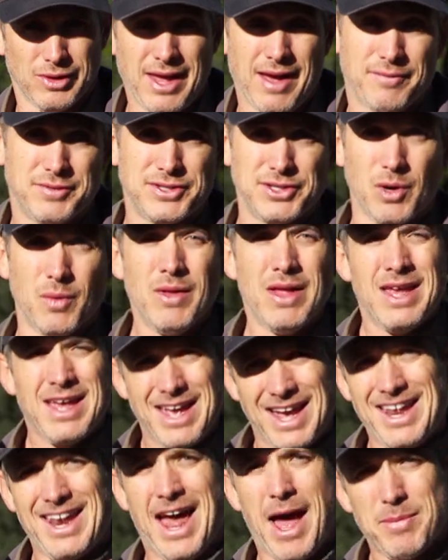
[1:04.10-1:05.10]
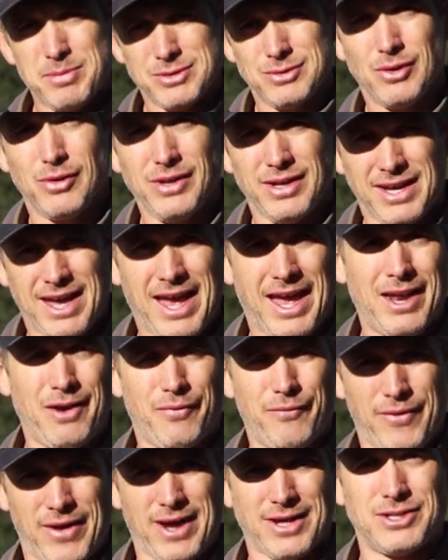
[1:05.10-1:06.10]
left. So it absolutely can
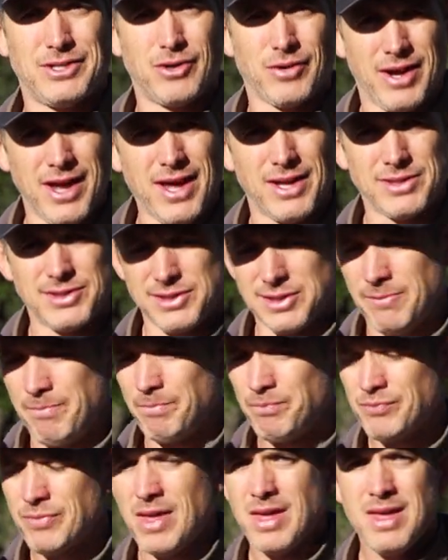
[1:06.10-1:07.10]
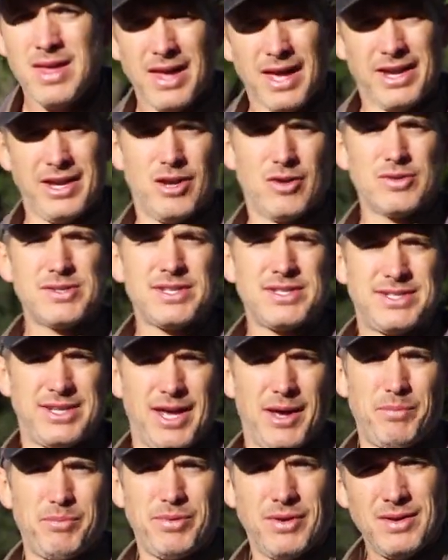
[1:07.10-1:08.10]
affect your hits. And here's a
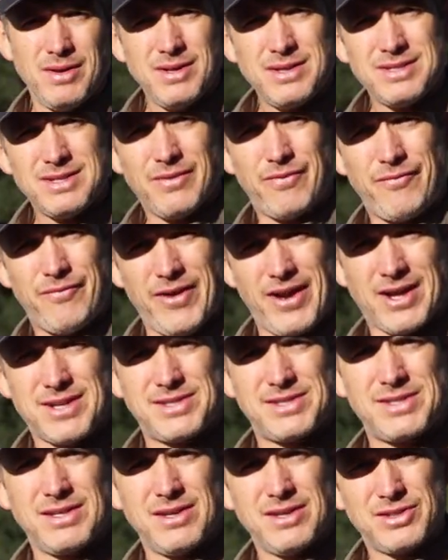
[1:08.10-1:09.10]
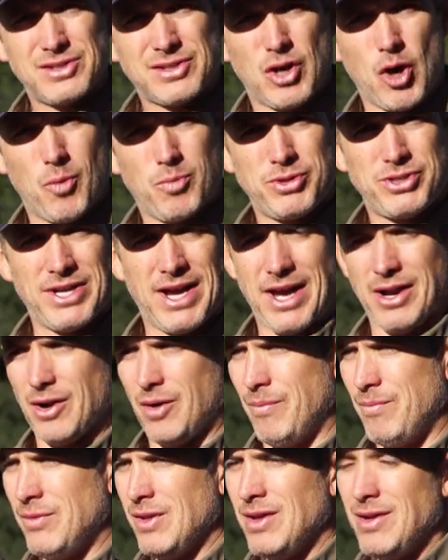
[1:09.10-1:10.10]
tip to fix scope
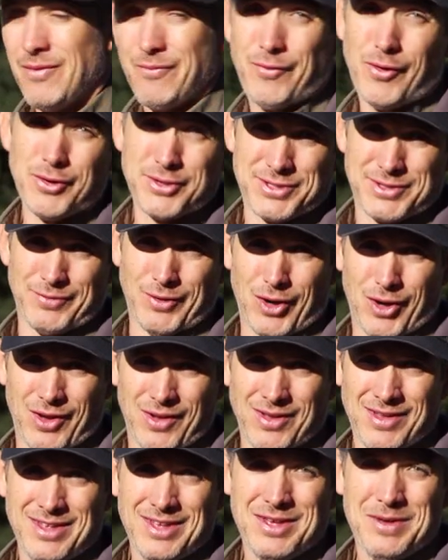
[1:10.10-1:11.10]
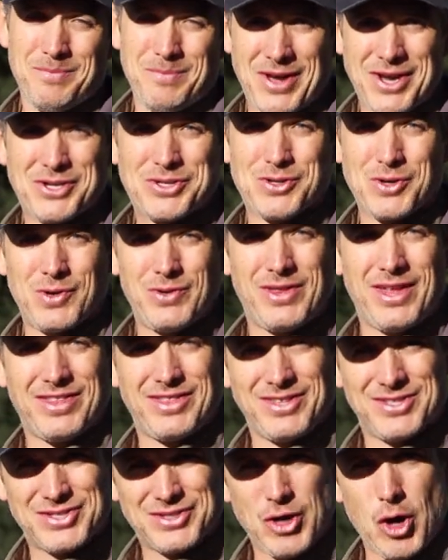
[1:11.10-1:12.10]
shadow. First of all, make sure
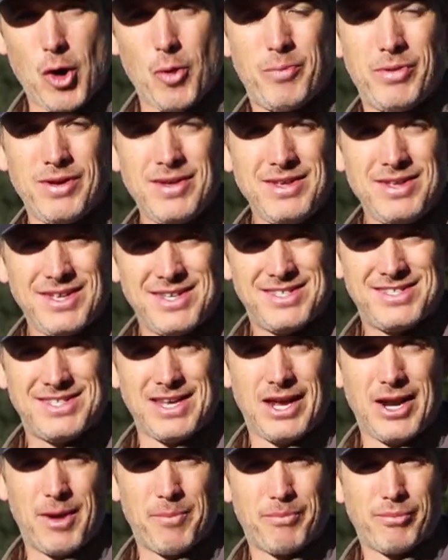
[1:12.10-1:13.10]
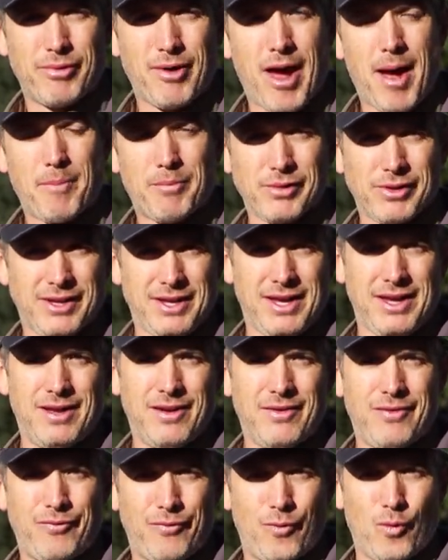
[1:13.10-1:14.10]
that the scope is set up
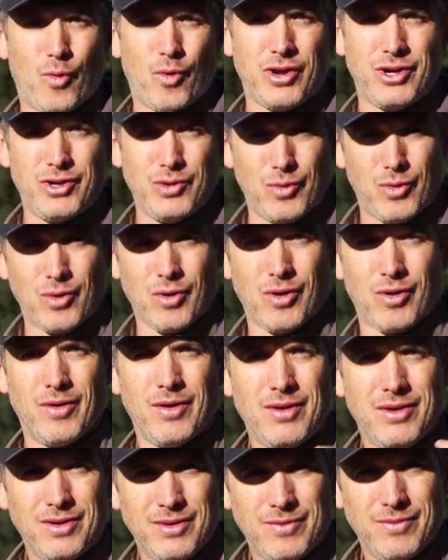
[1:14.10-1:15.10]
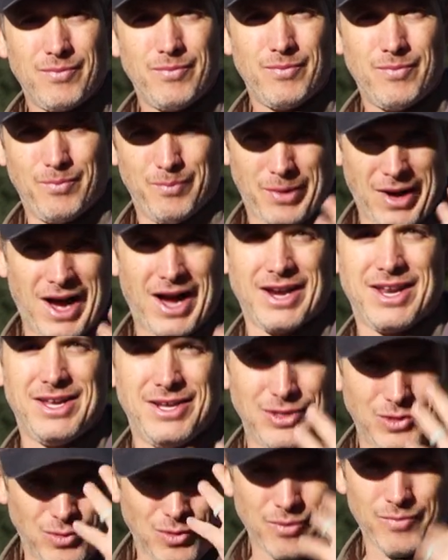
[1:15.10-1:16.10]
properly for your body,
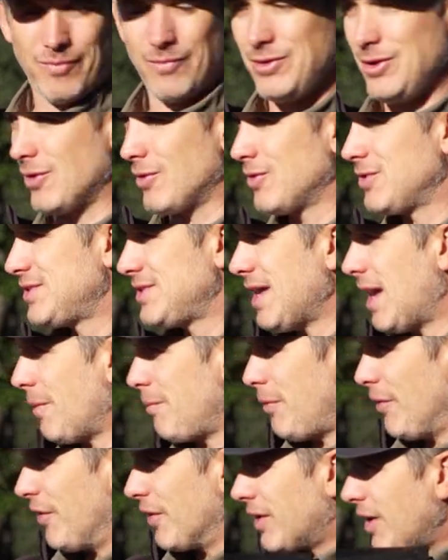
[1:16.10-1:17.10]
your, your setup on the